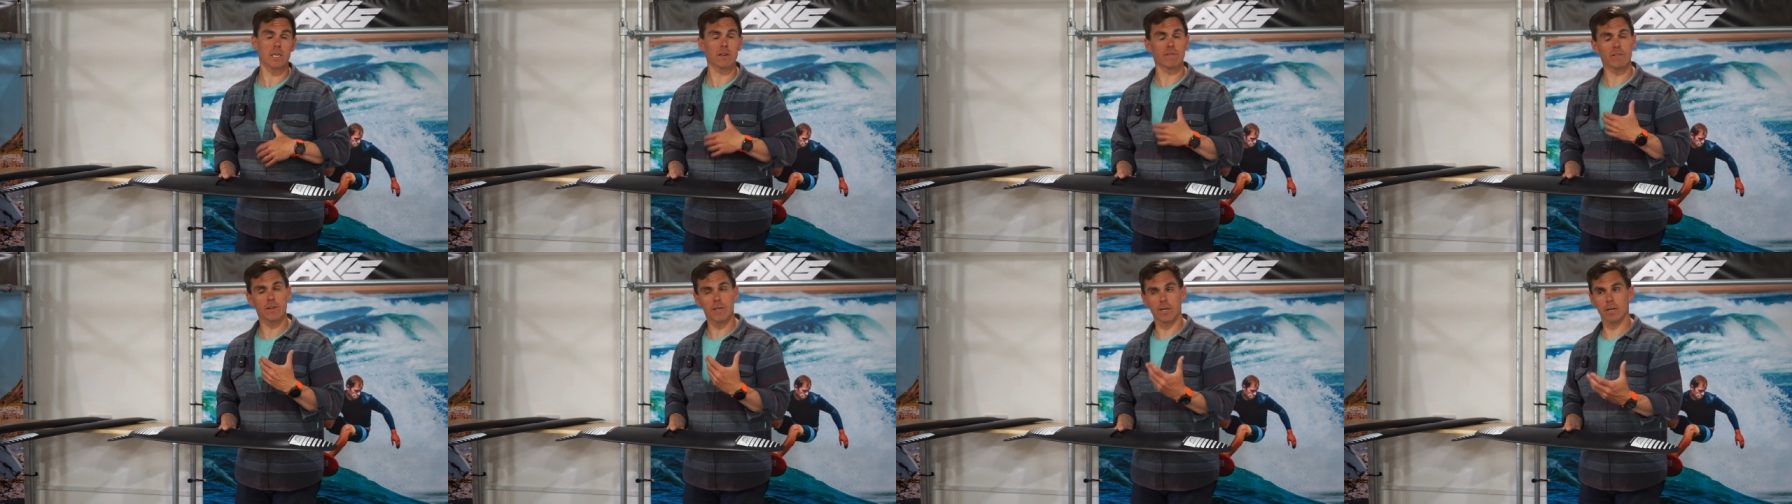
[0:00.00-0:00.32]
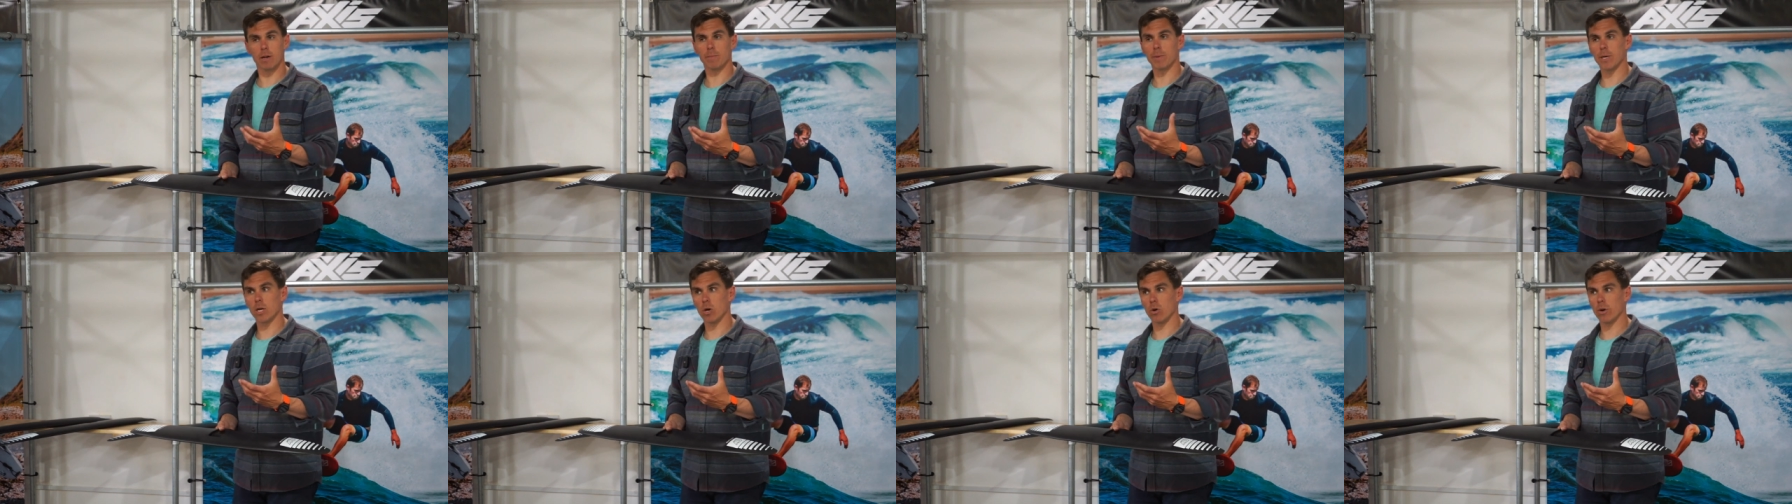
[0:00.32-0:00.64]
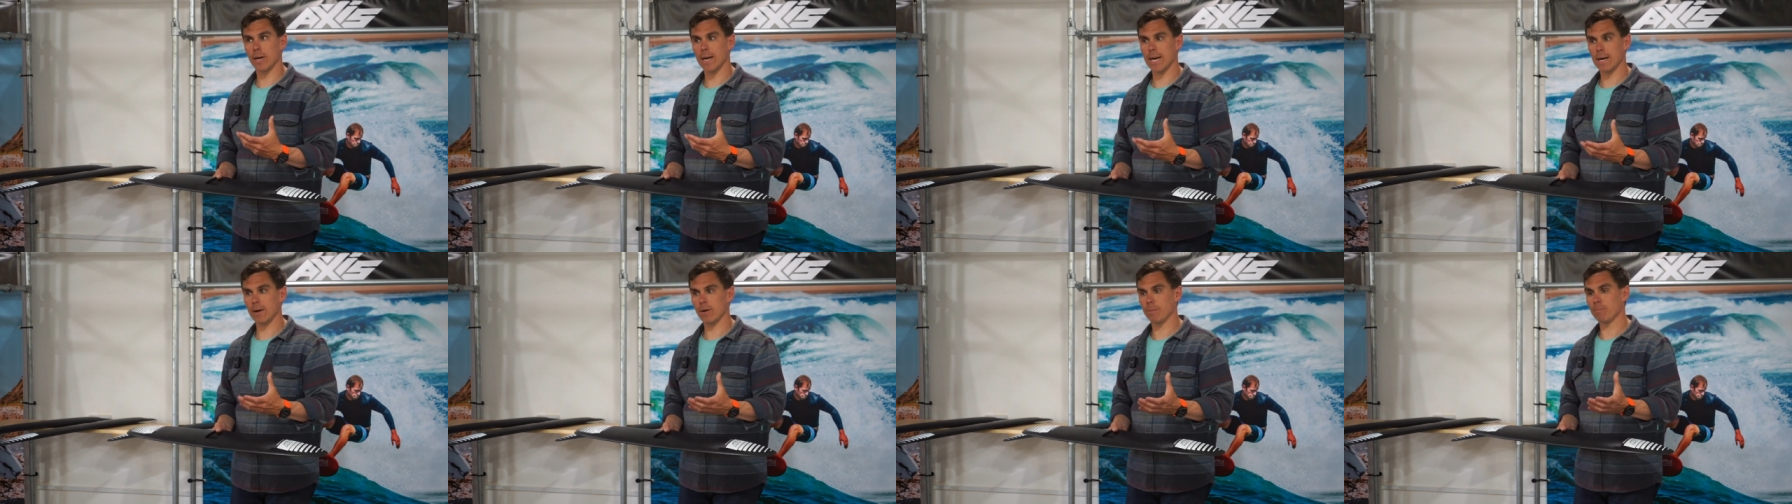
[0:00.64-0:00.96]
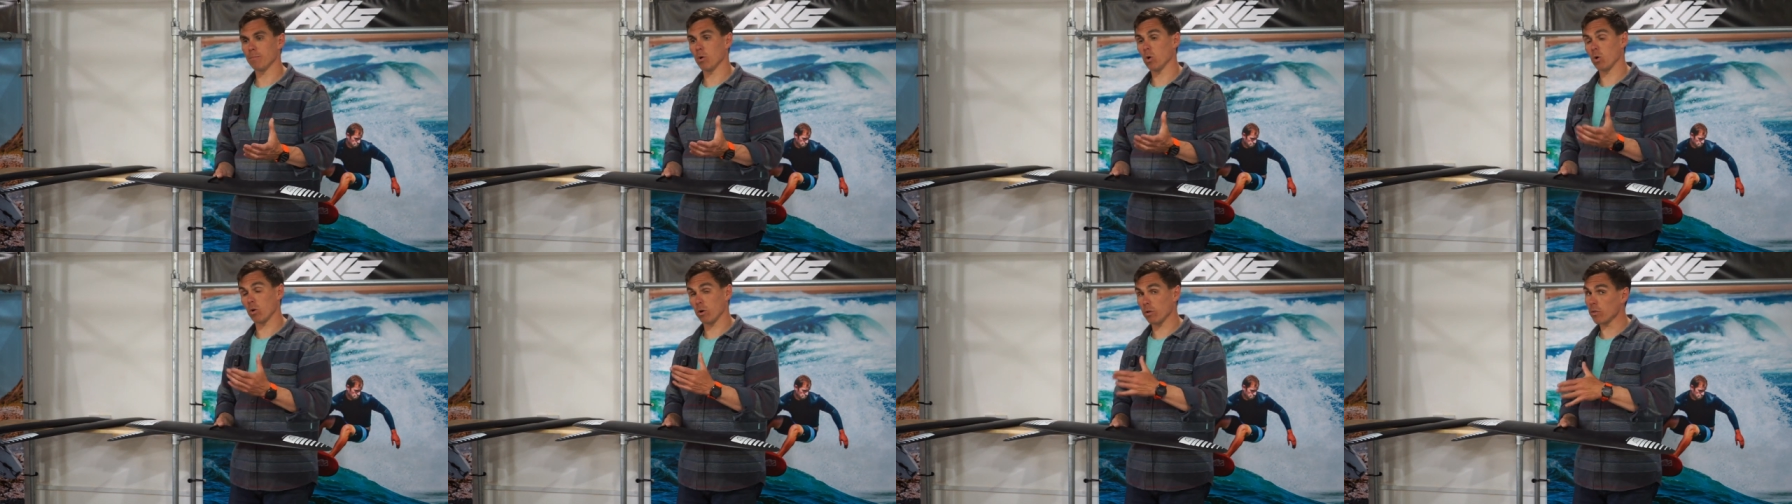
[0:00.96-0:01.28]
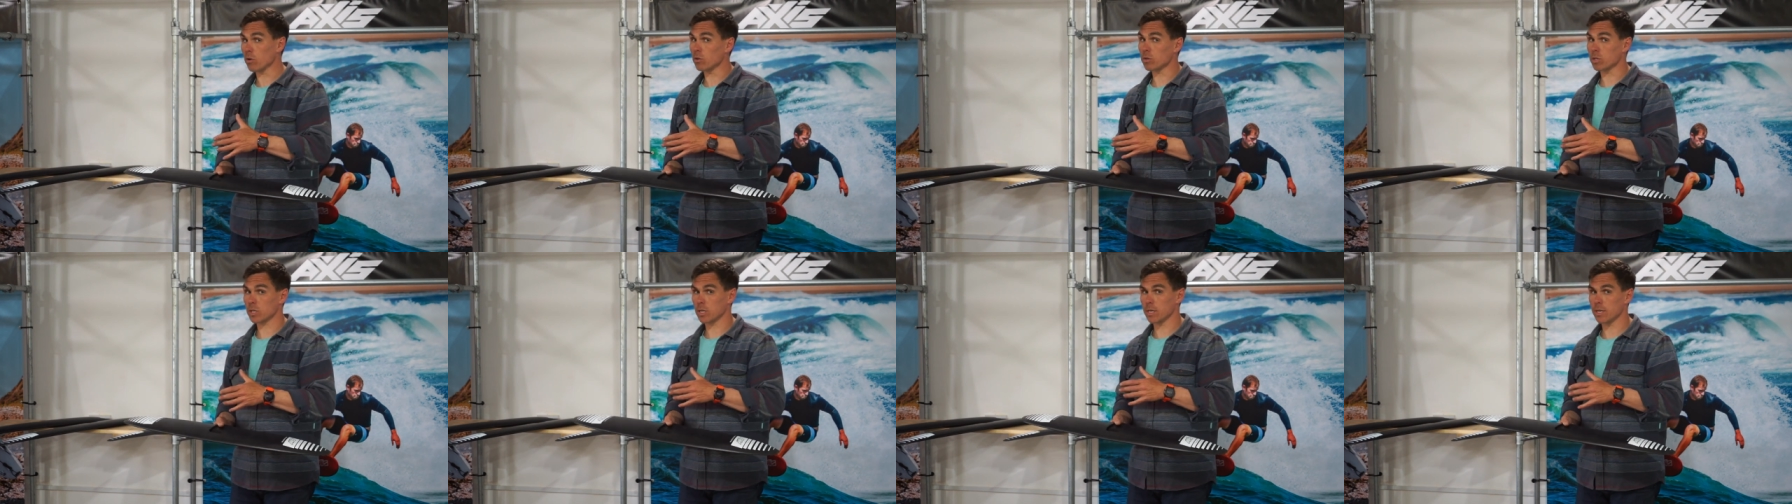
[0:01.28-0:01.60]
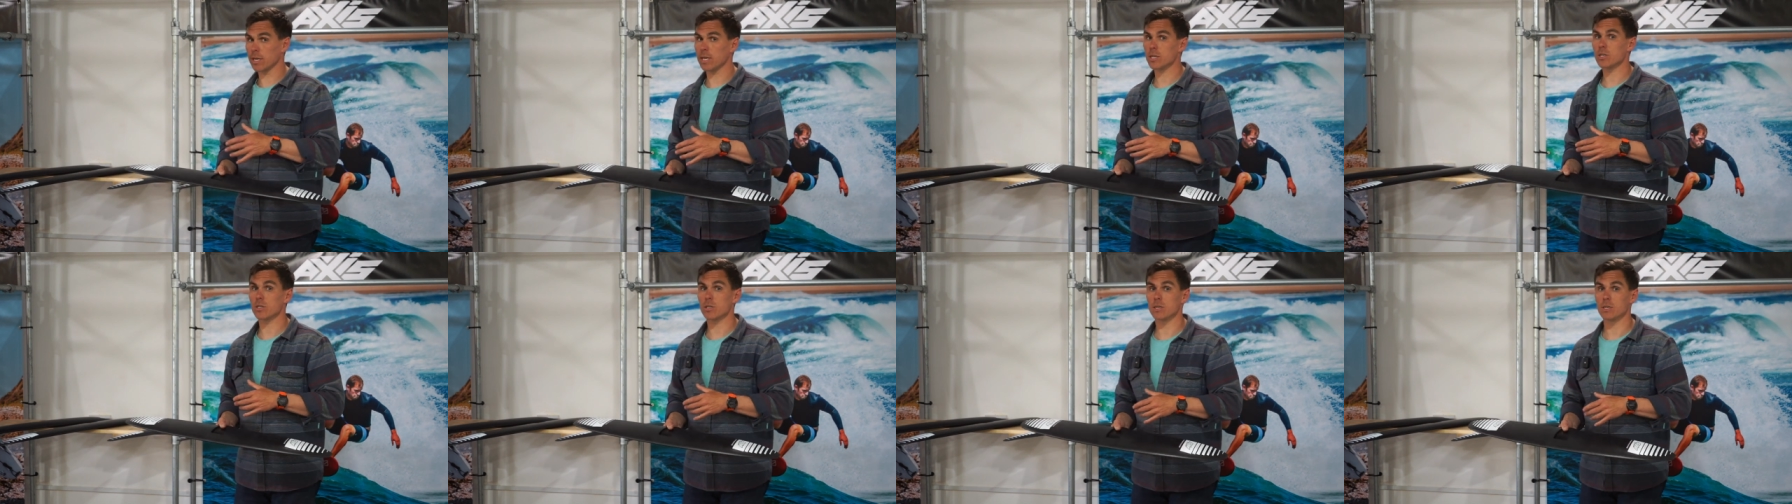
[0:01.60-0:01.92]
And if you're going to be going out in more of those
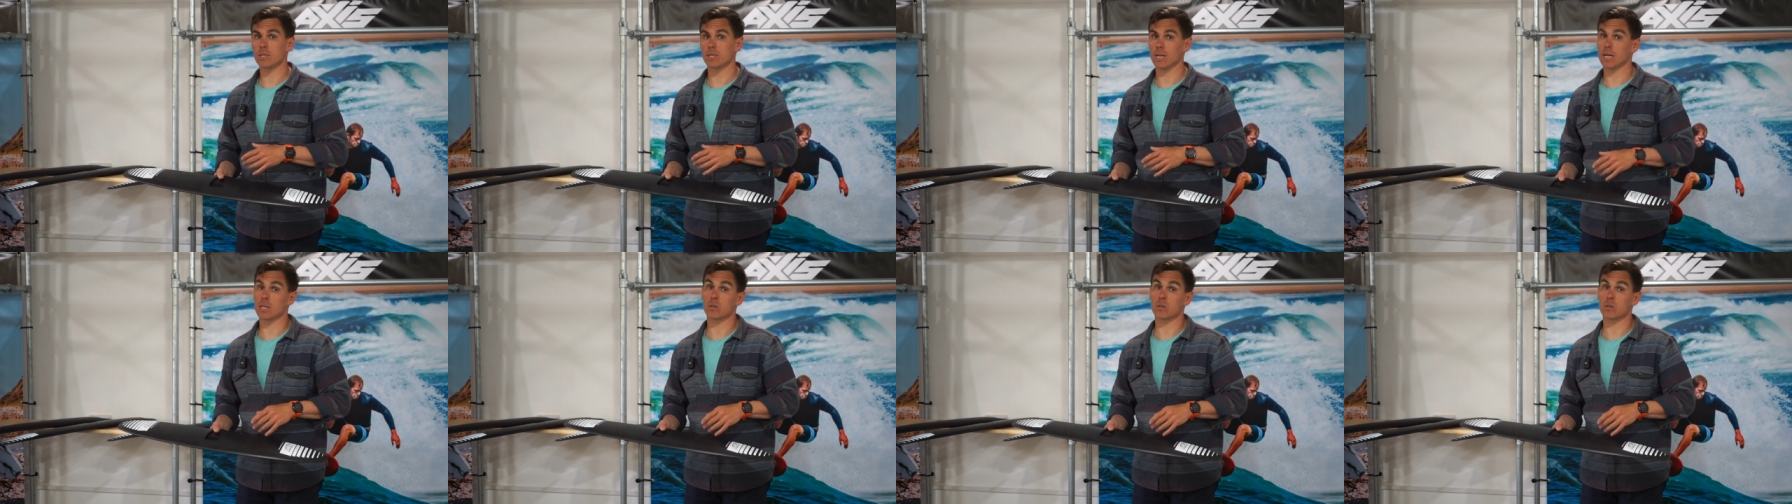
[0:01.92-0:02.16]
conditions,